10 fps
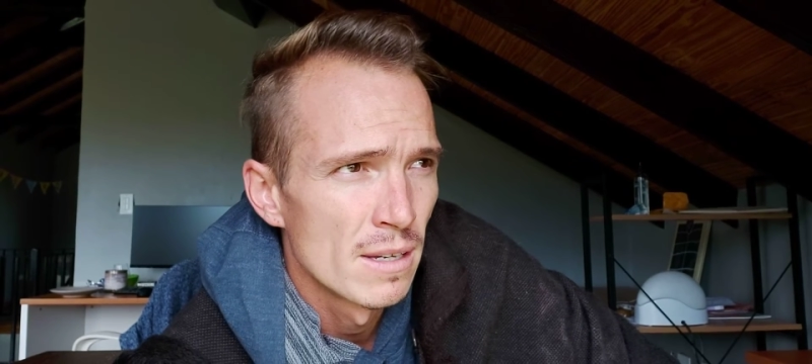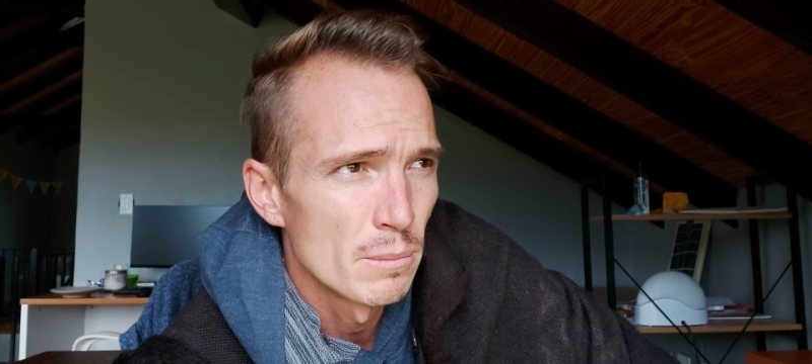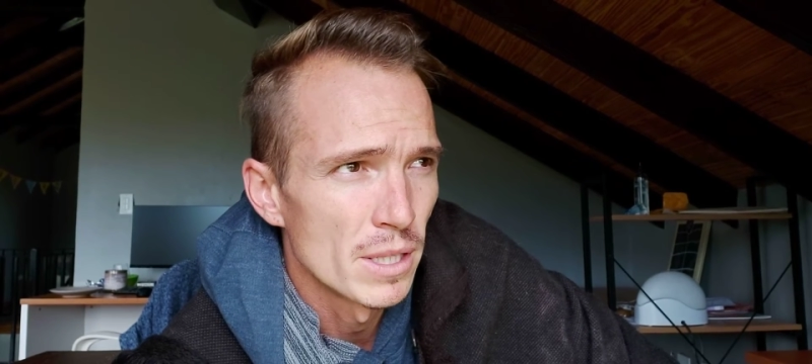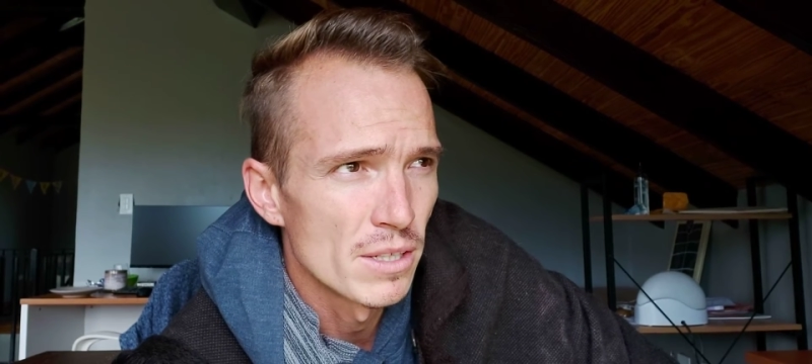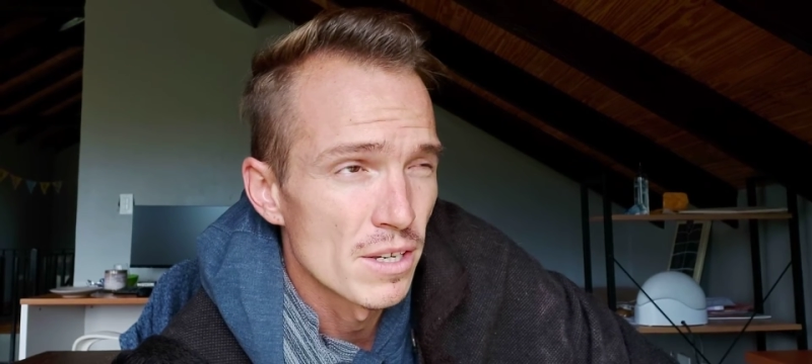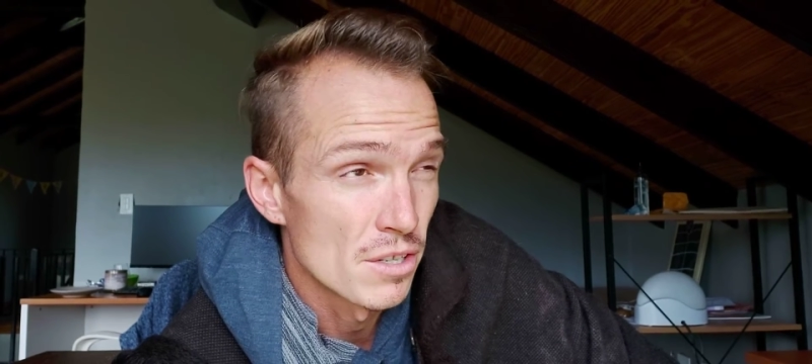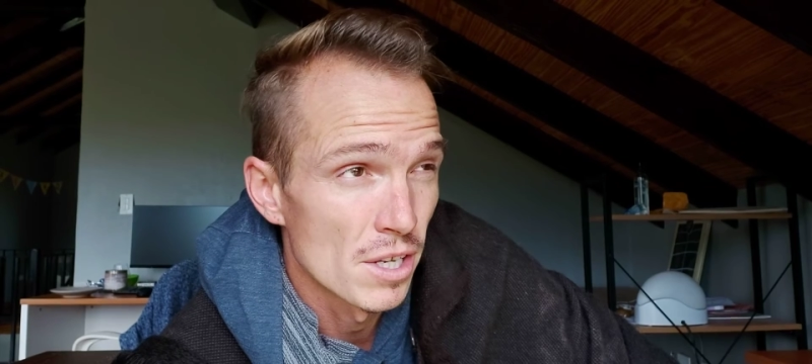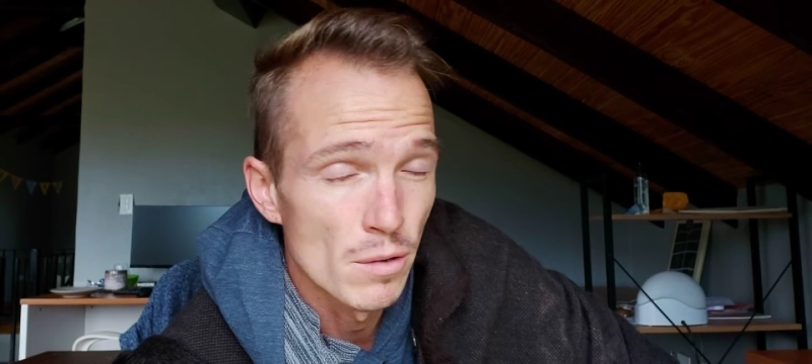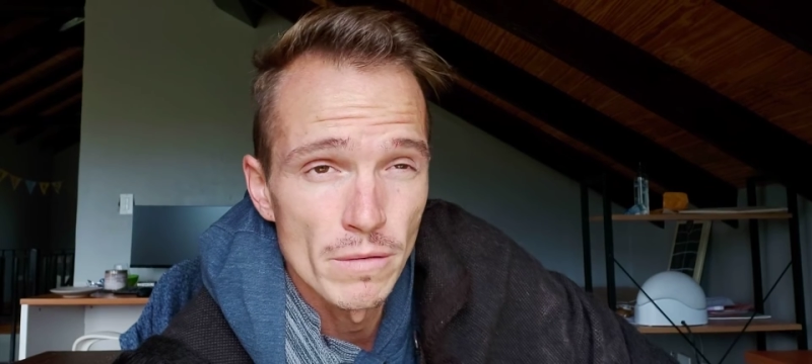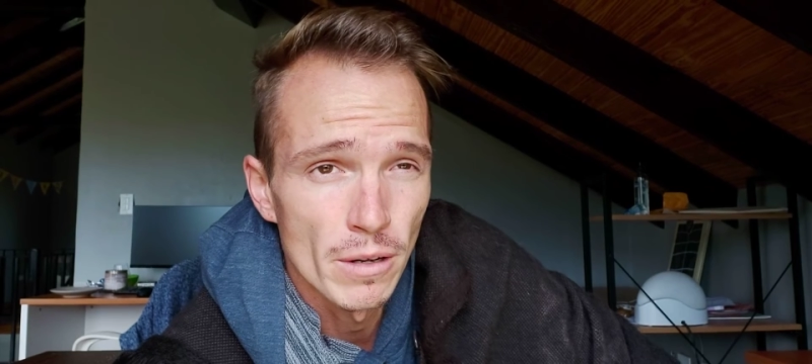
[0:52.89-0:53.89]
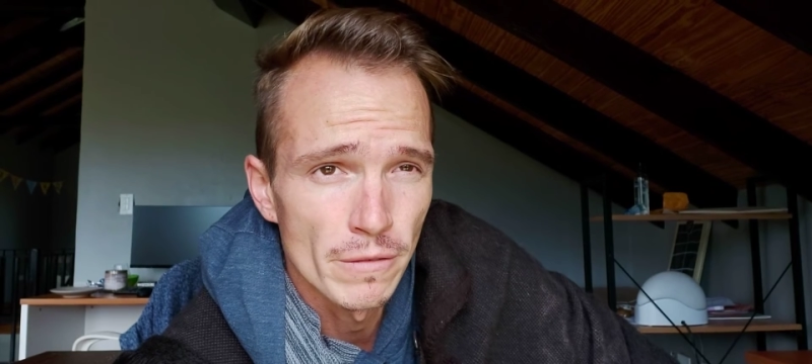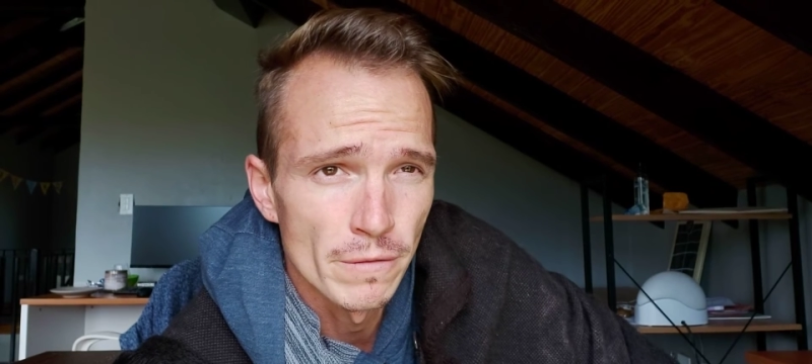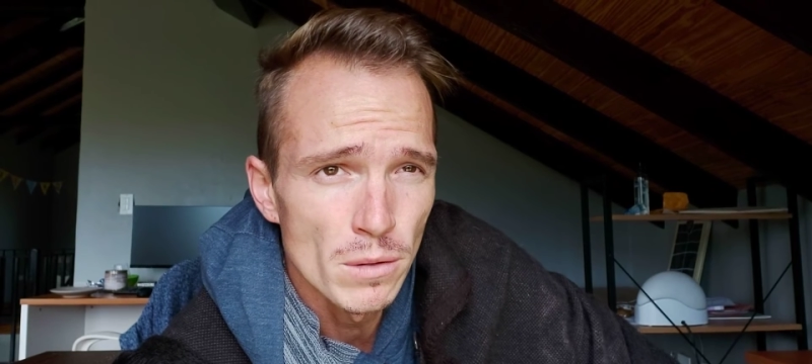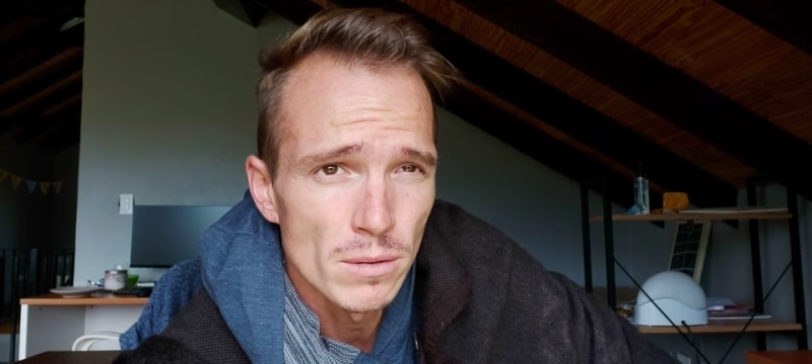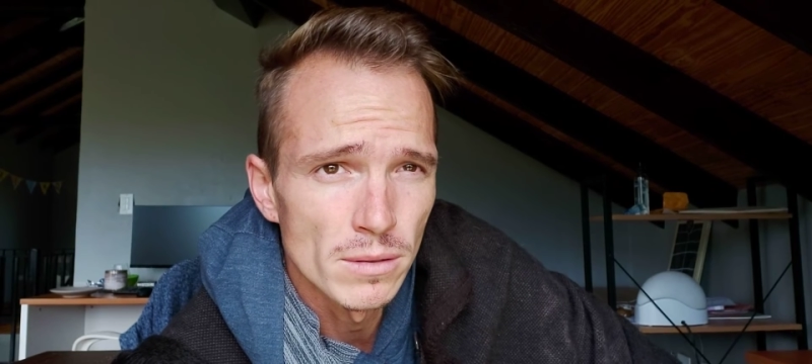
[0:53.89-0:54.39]
because they're sitting without
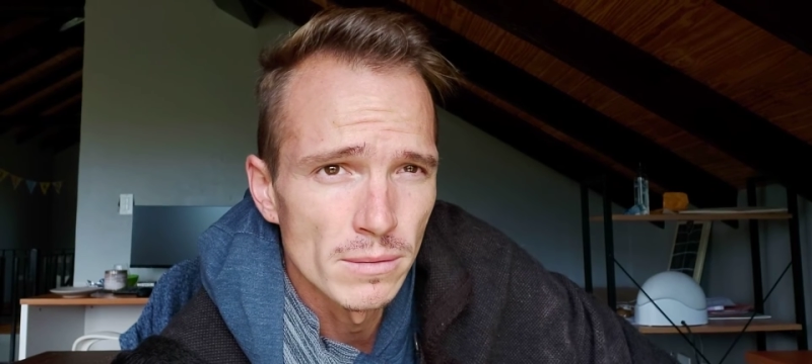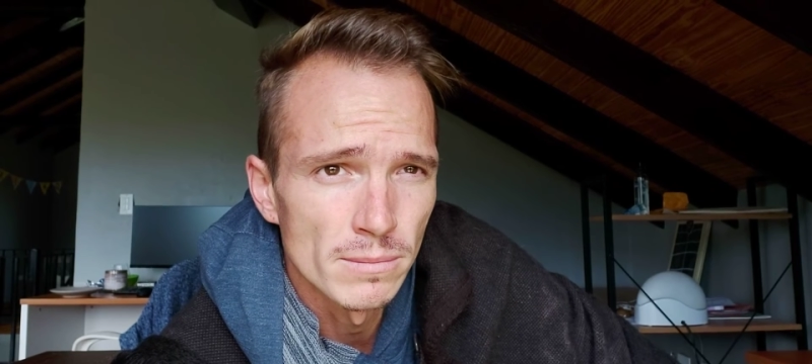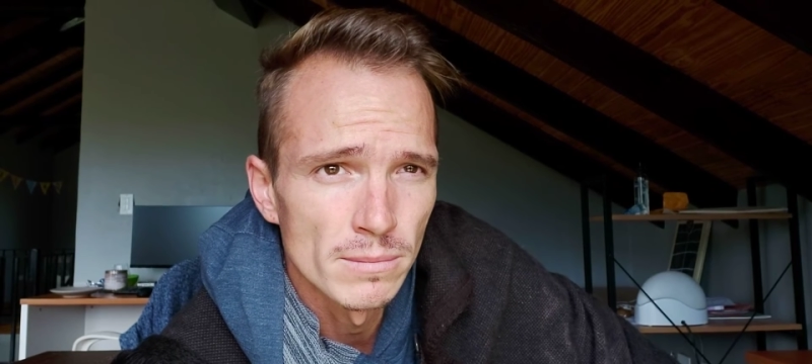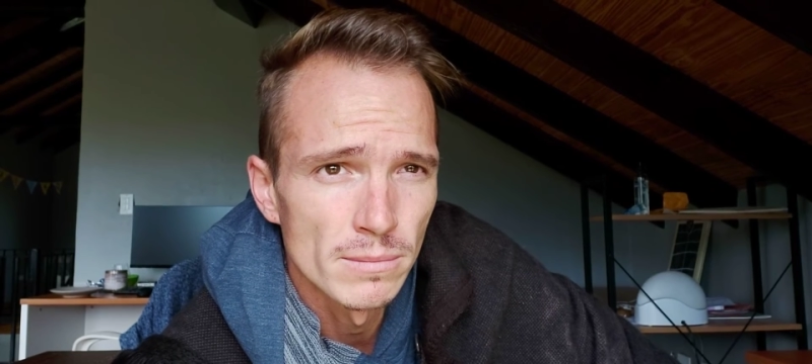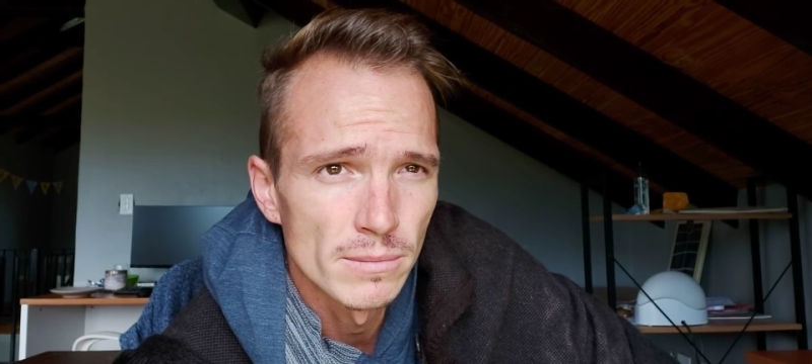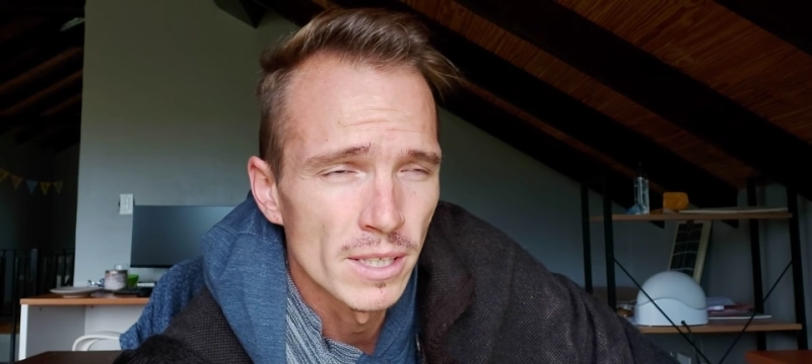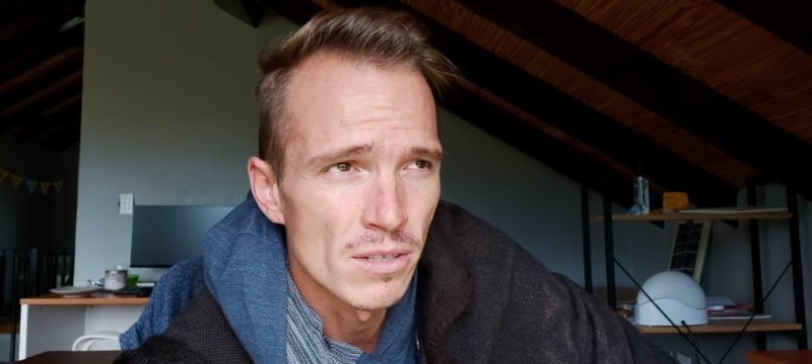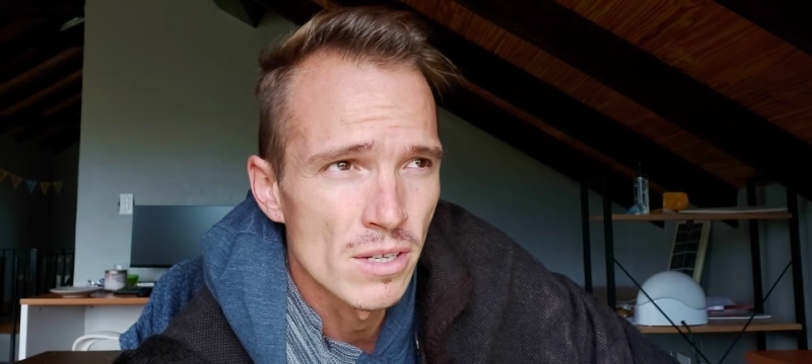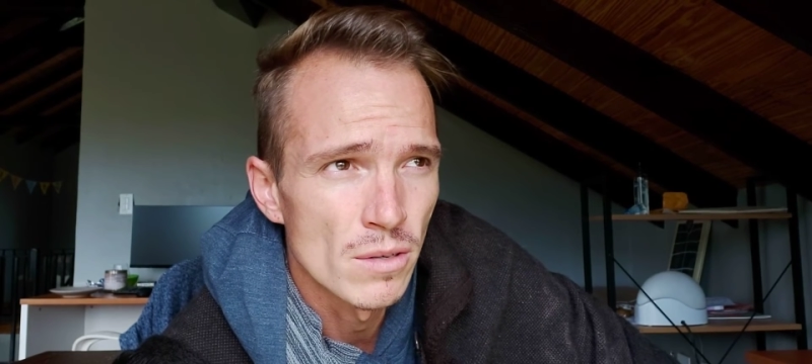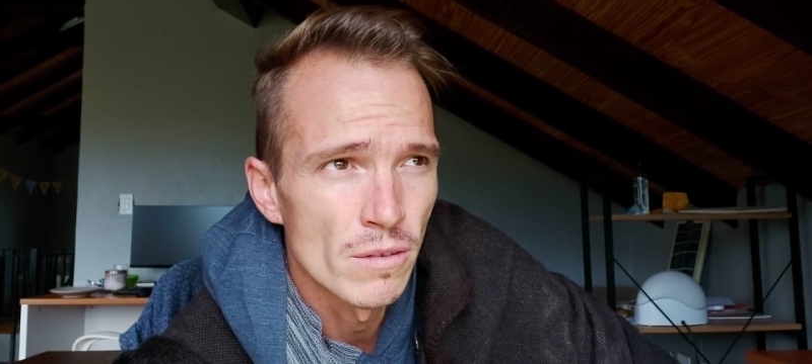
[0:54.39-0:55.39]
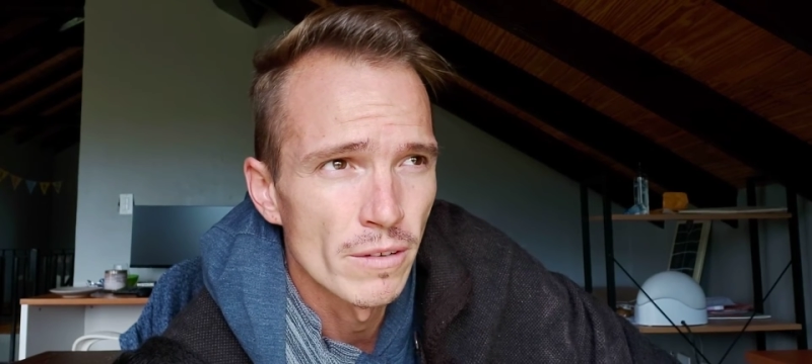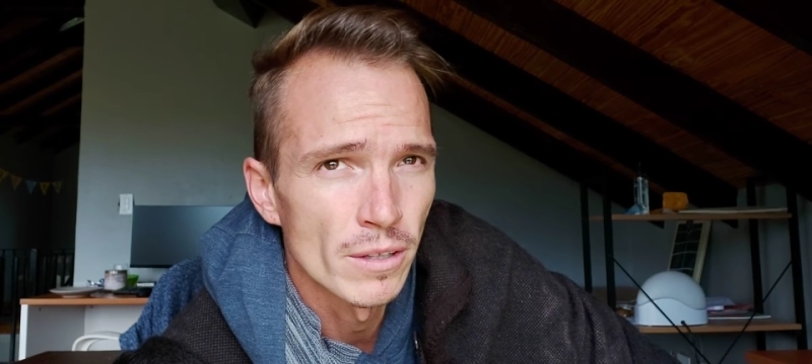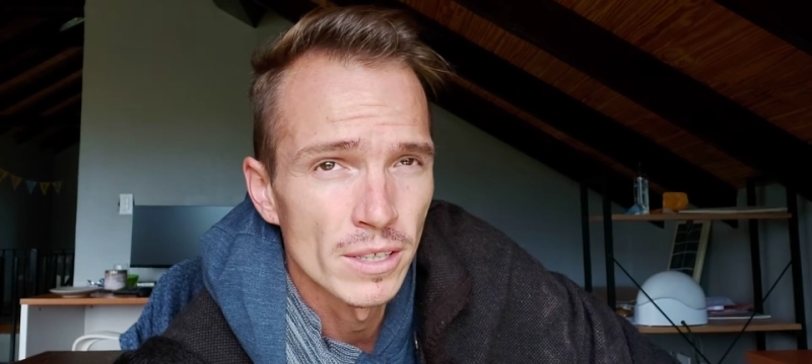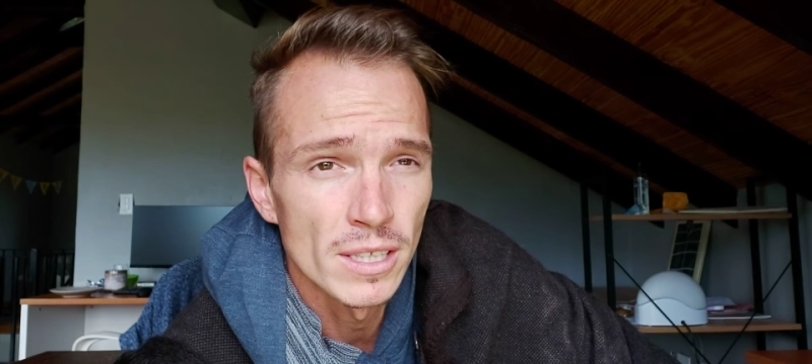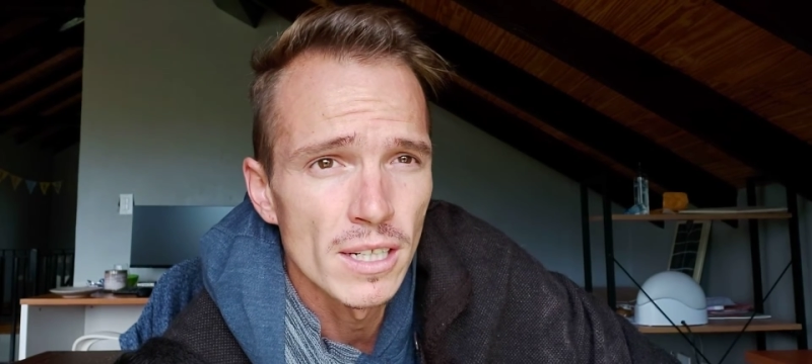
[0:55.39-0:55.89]
food, they're sitting without
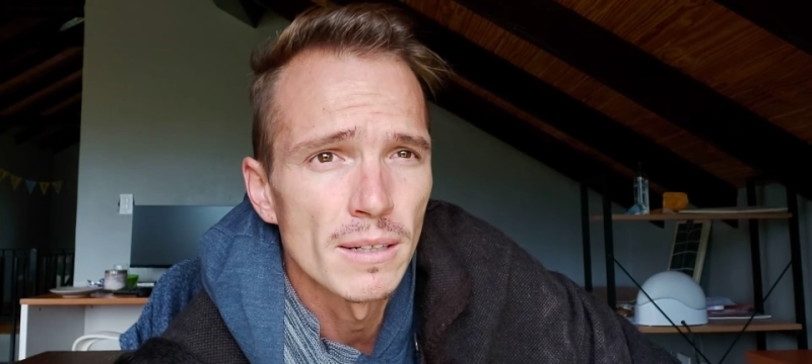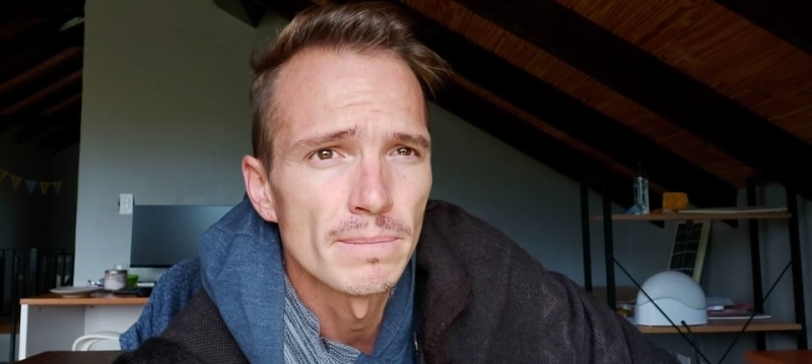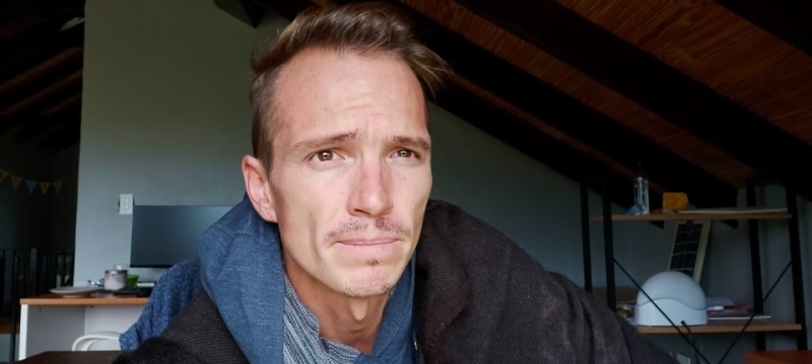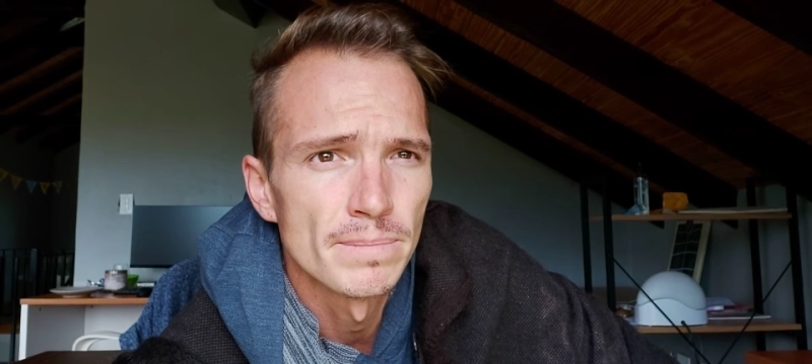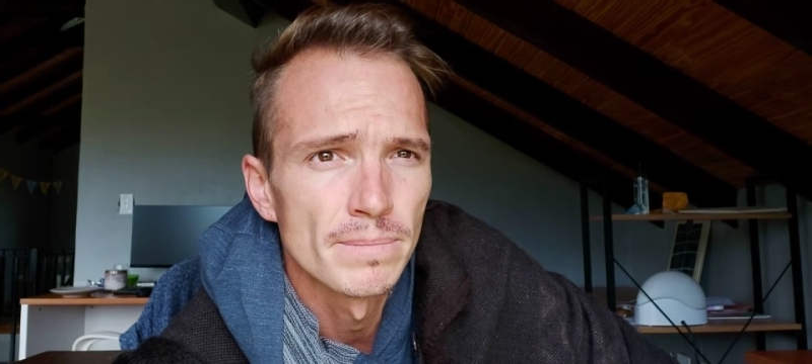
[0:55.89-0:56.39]
income.